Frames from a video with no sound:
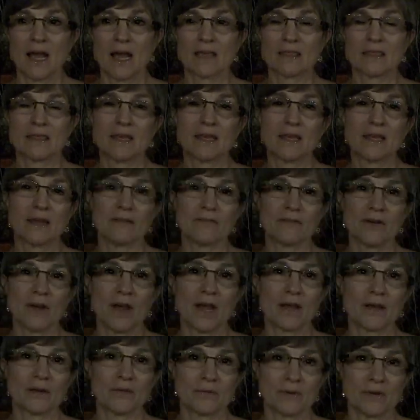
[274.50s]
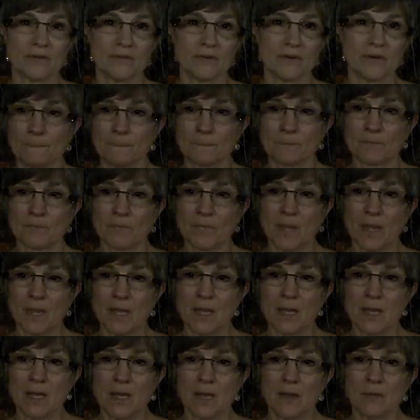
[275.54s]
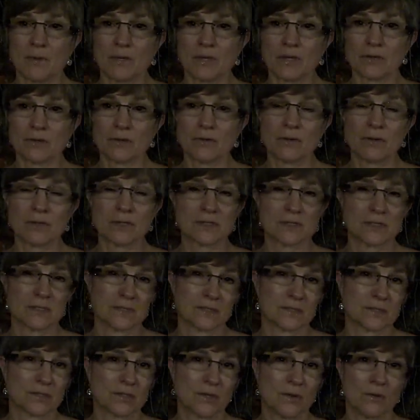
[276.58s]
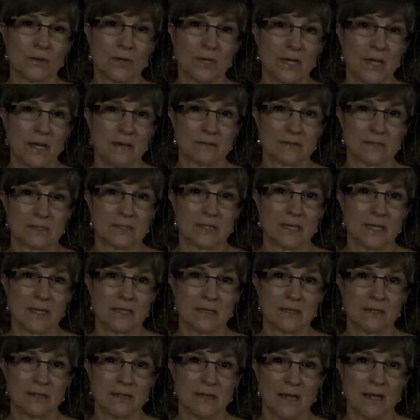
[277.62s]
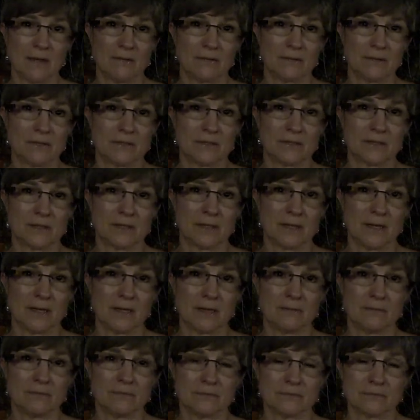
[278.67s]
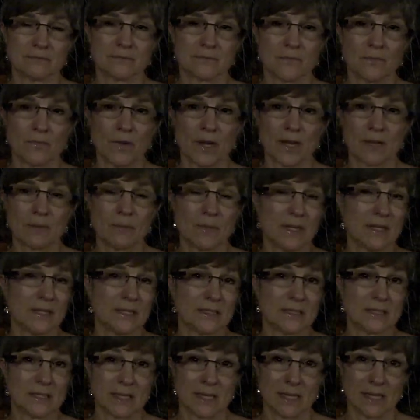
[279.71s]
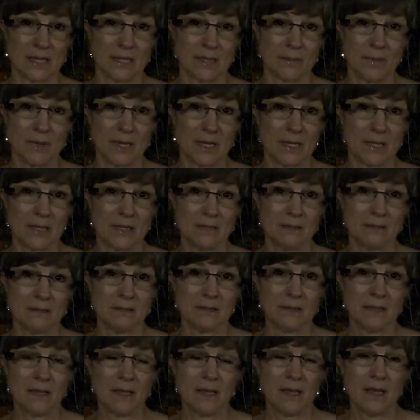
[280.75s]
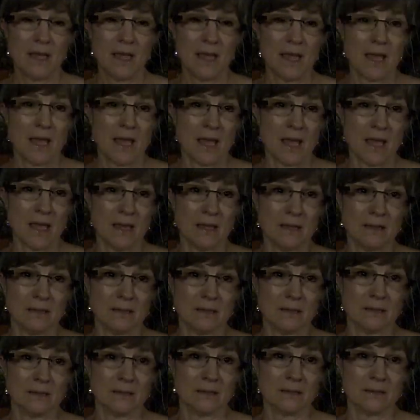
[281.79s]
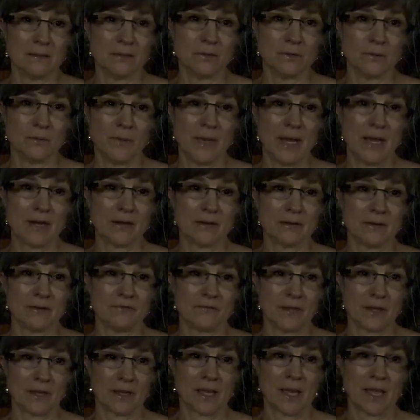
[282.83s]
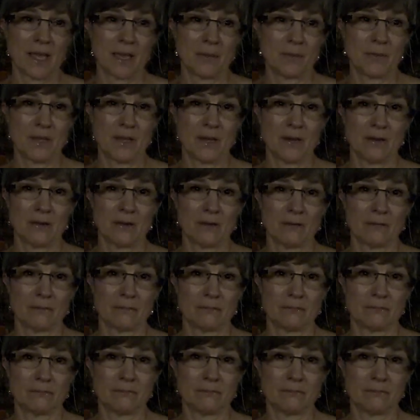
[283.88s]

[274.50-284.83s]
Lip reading: I think I've cried a river. But your course is totally outstanding. I would recommend it to anybody. And no matter if they came here,